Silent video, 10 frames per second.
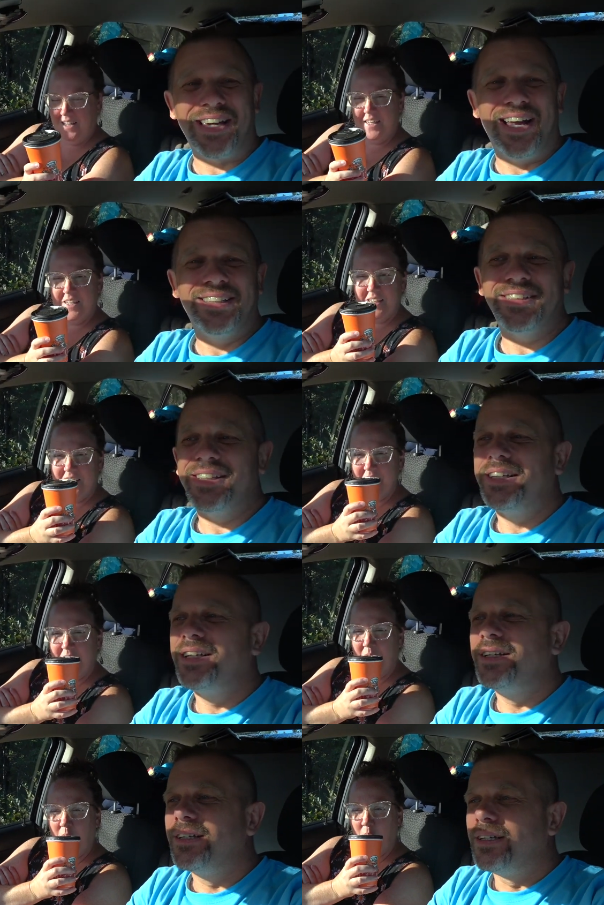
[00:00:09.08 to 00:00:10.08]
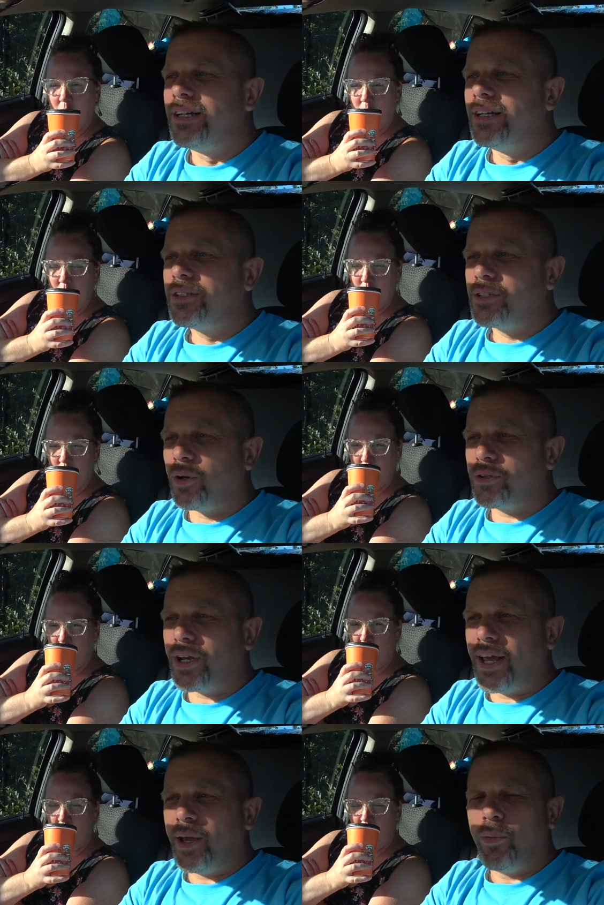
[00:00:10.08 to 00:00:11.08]
Speaker 1: guys. yeah. So
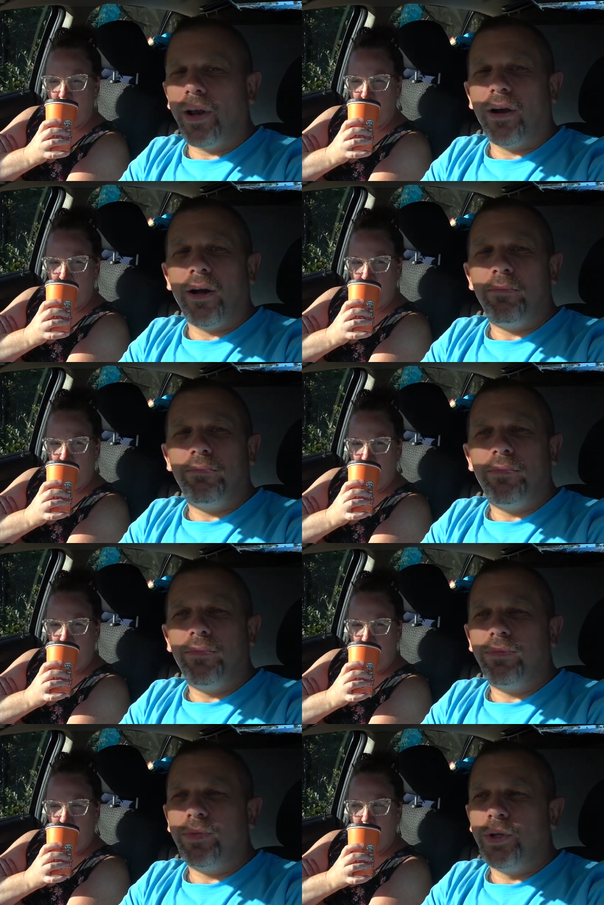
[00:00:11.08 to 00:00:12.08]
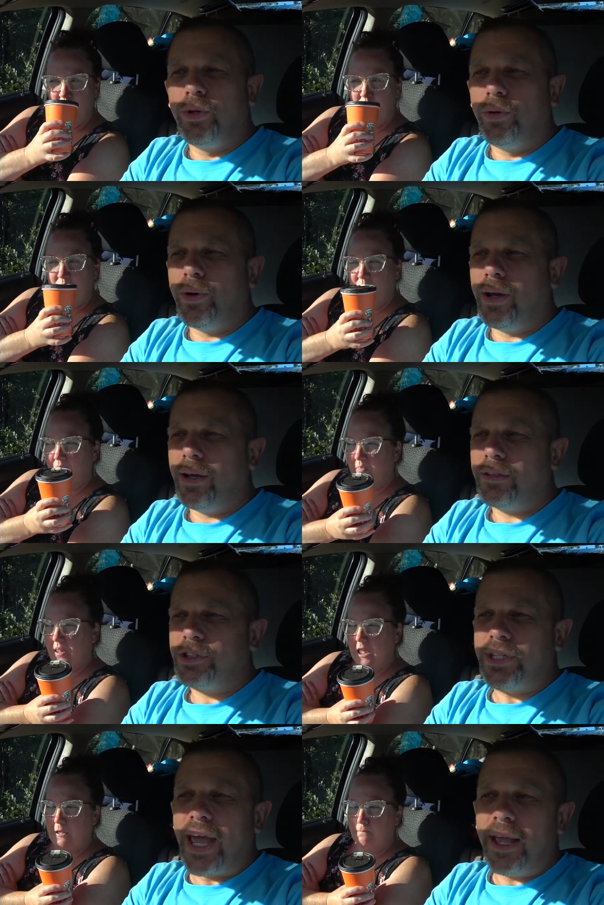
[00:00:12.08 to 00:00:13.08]
today we are up to uh,
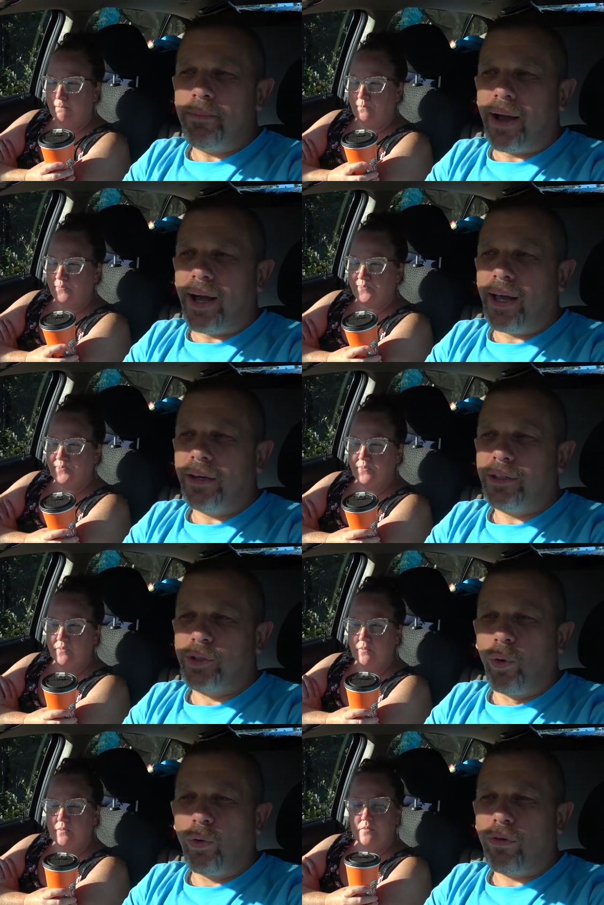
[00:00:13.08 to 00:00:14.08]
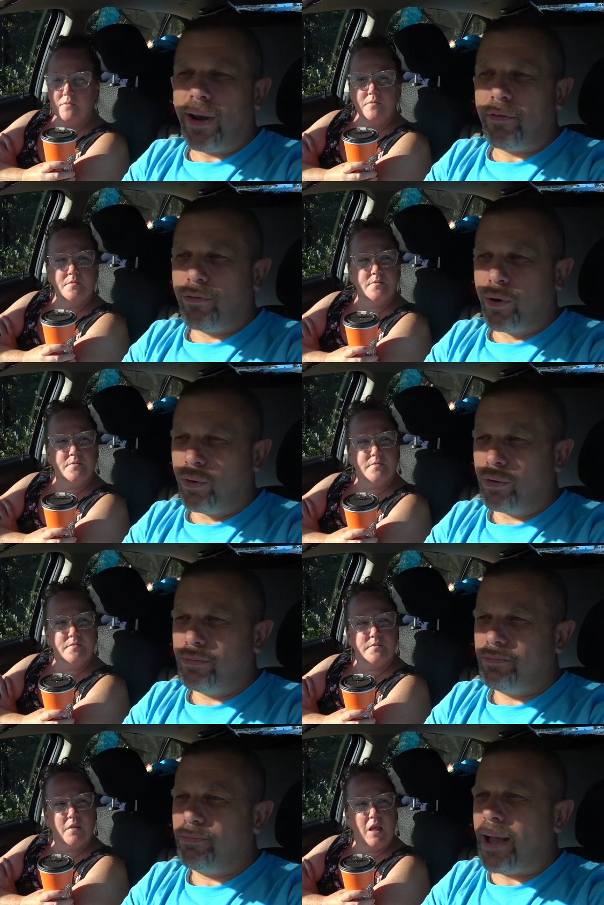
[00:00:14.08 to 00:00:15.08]
Stag Pine, this old gravel road,
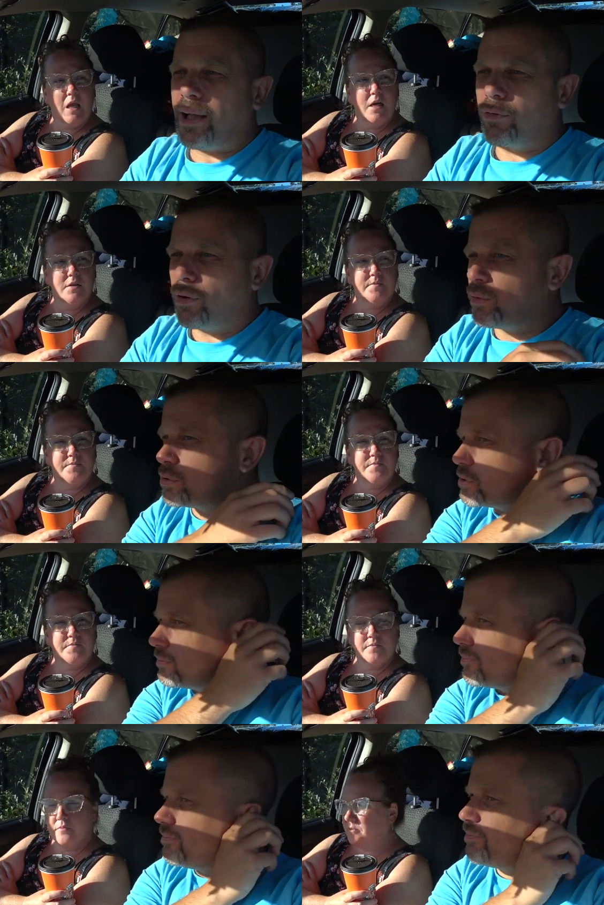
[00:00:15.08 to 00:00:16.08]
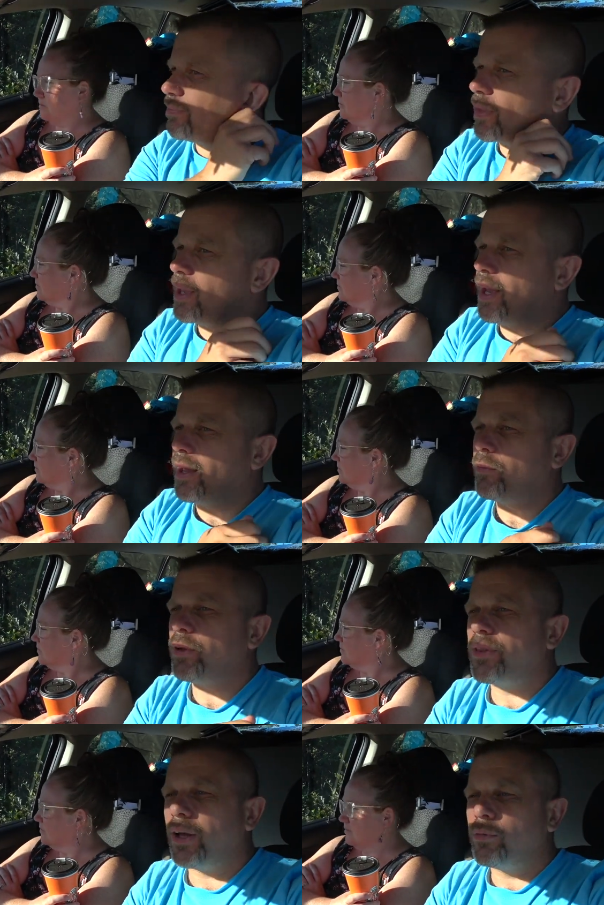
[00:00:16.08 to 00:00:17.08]
back road, and
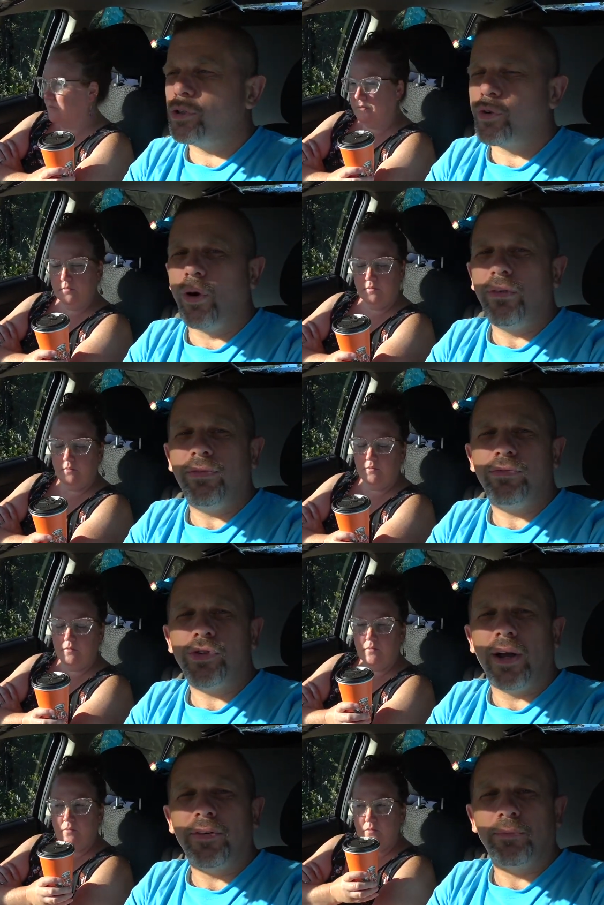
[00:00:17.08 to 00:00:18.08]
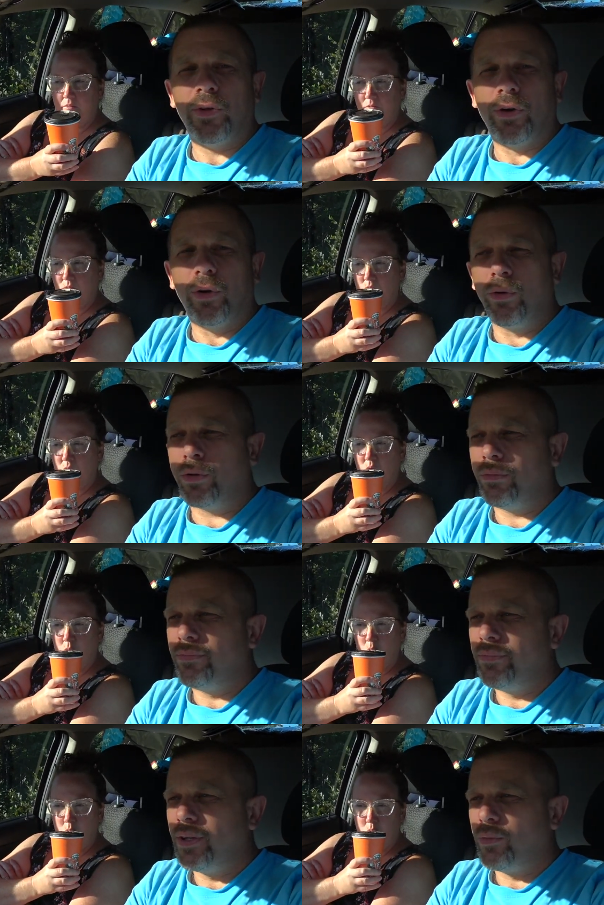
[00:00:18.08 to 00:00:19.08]
we thought we'd drive drive up the road.
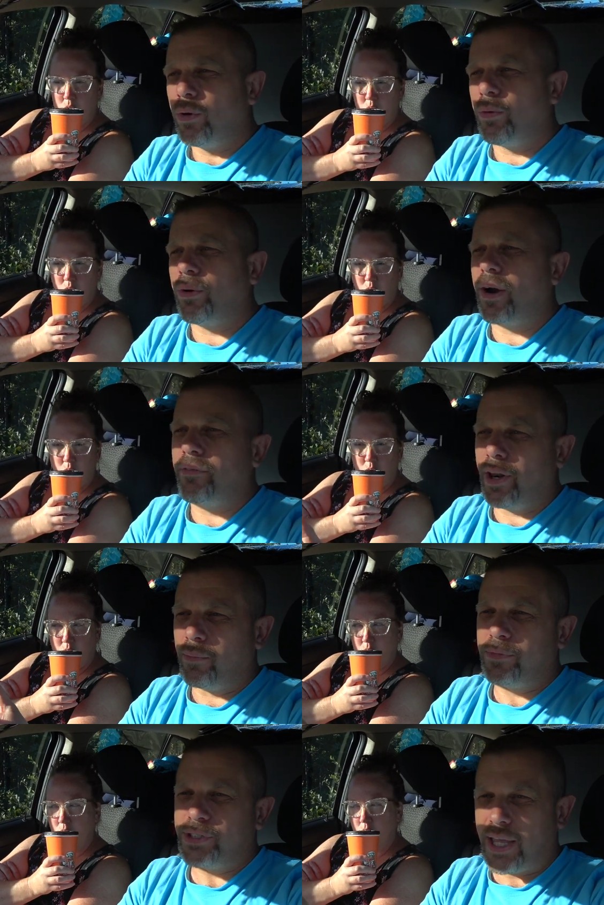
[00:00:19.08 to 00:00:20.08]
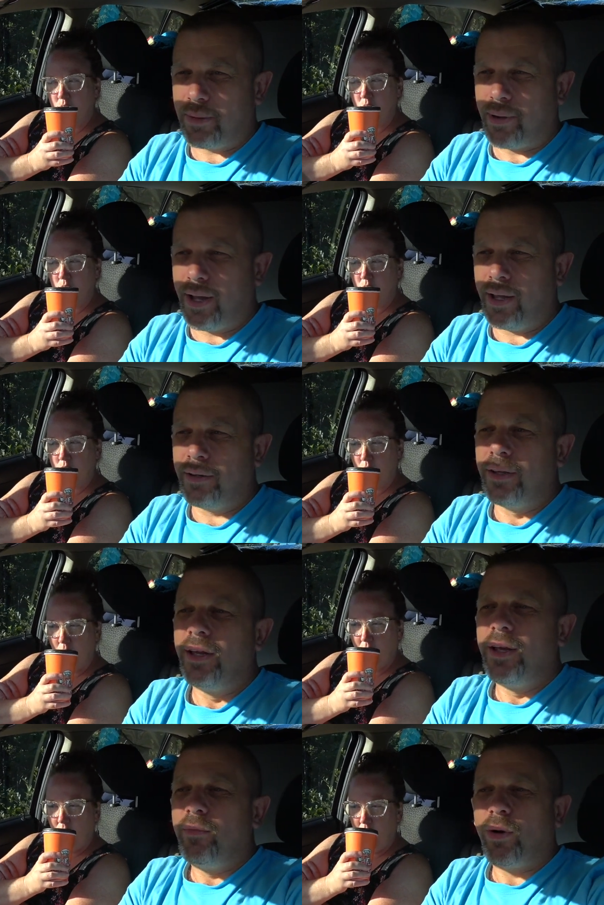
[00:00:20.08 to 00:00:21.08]
Well, we're already up the Stag Pine,
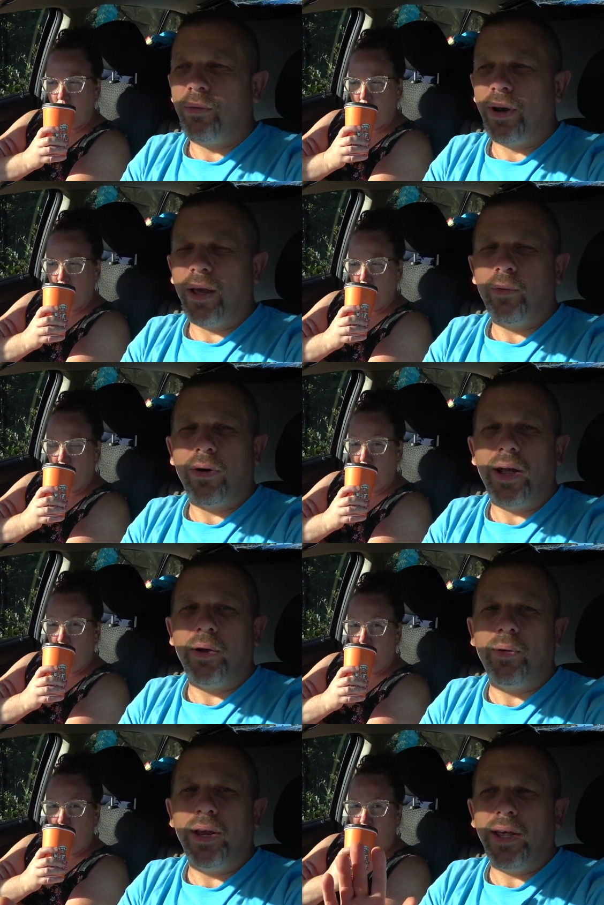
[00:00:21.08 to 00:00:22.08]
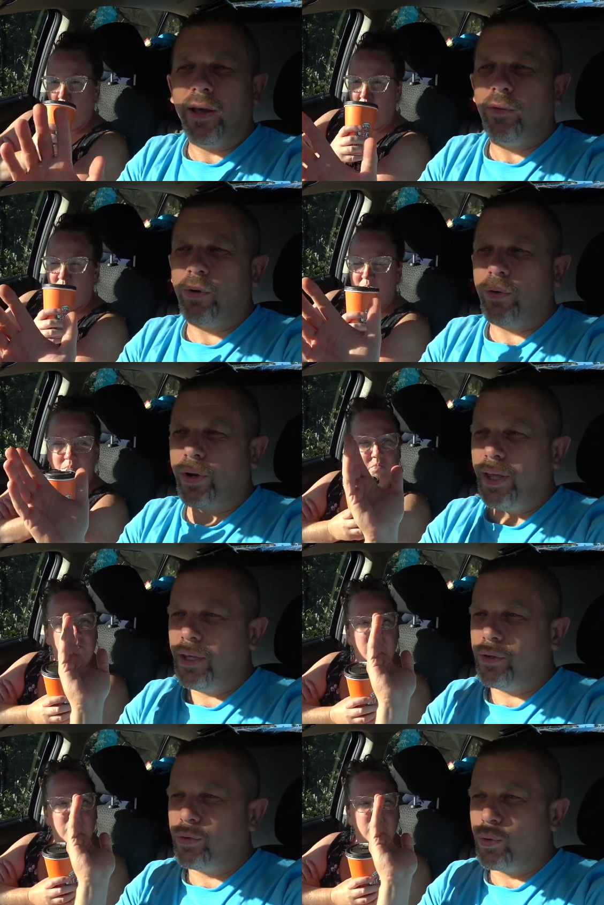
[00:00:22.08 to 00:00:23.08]
but we're now we're on the way down. We're going to
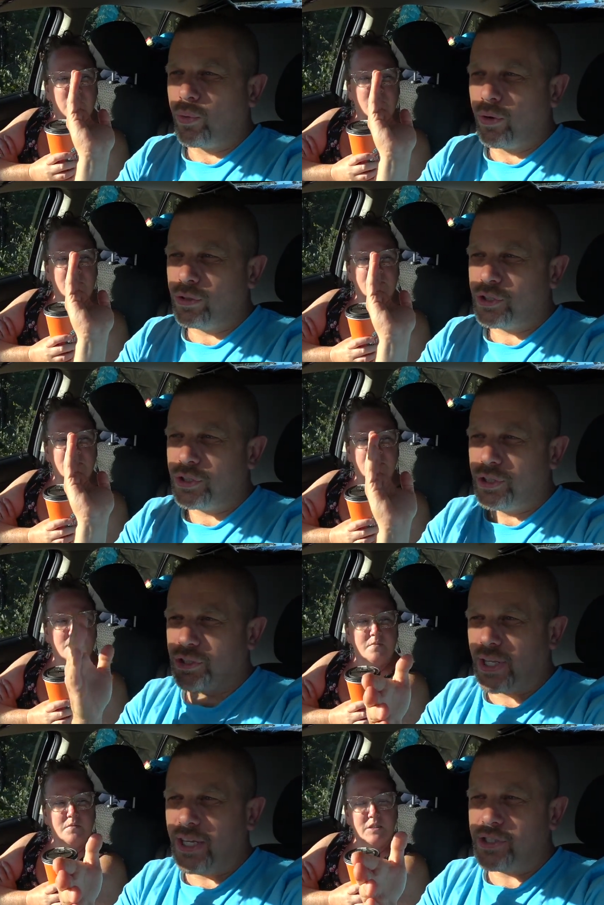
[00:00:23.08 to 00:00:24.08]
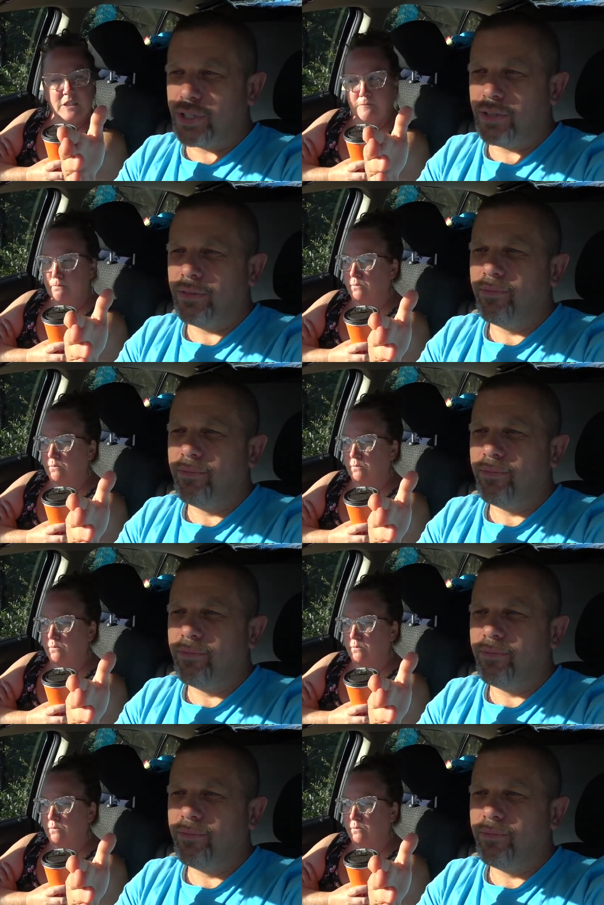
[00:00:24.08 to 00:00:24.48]
head towards the station.